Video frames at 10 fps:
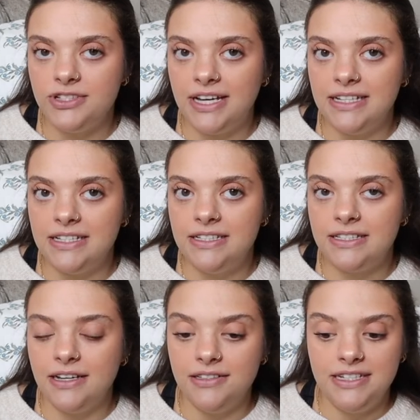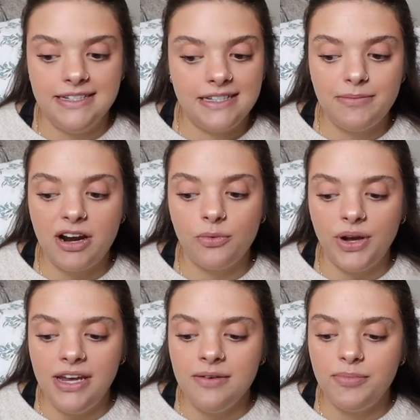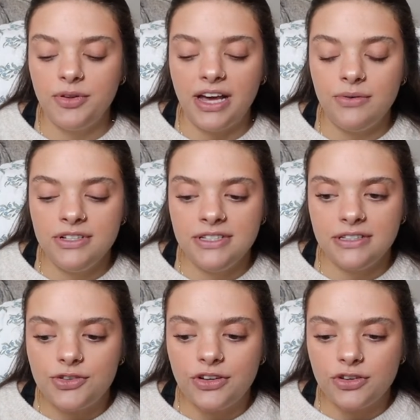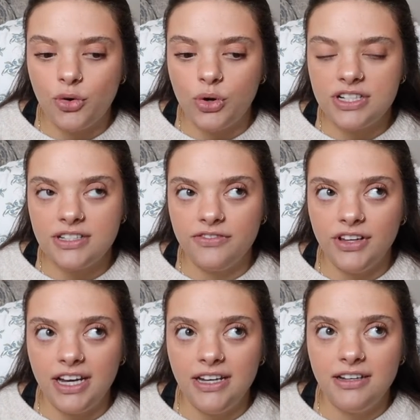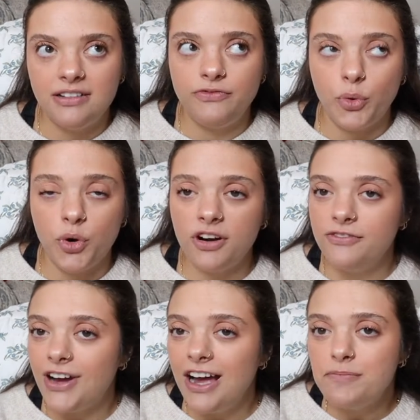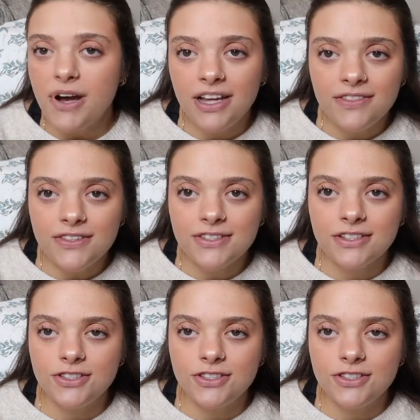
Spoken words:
So that is a decent amount of weight, but that was throughout the course of like 4 or 5 months.